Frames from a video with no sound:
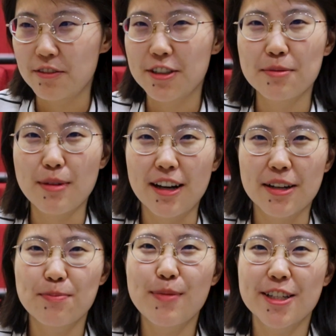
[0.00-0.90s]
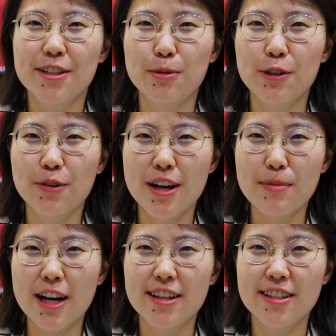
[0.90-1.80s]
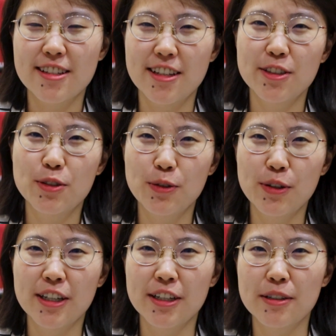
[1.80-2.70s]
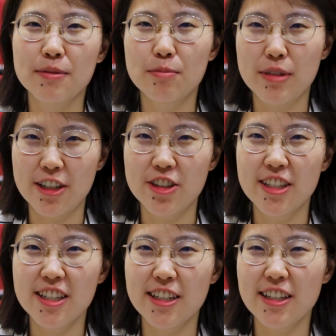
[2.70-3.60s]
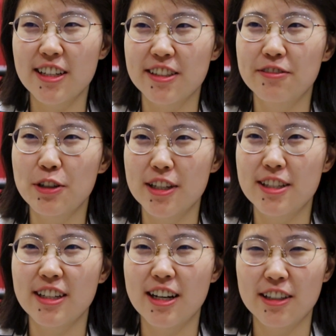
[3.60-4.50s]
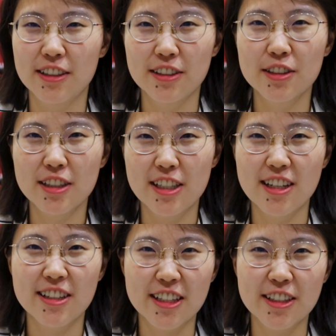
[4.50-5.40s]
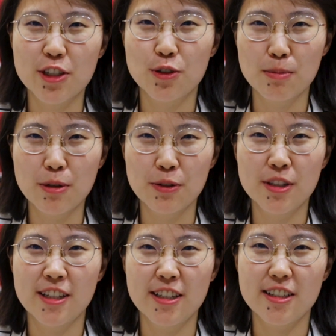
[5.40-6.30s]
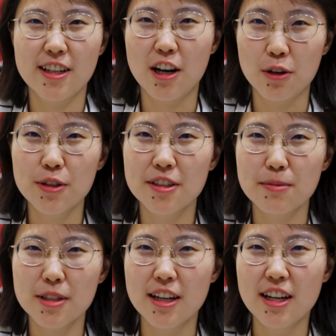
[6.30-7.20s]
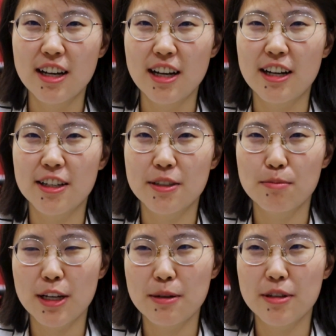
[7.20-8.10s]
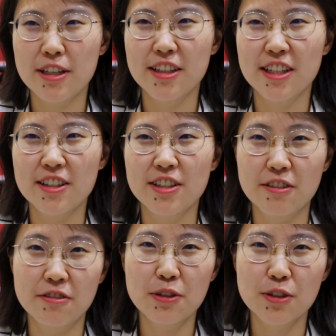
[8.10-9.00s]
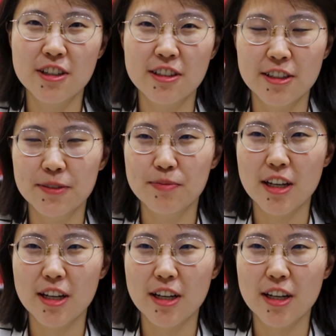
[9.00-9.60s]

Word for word: After my master program, I started doing PhD and focusing on designing distributed algorithms. And maybe in the future,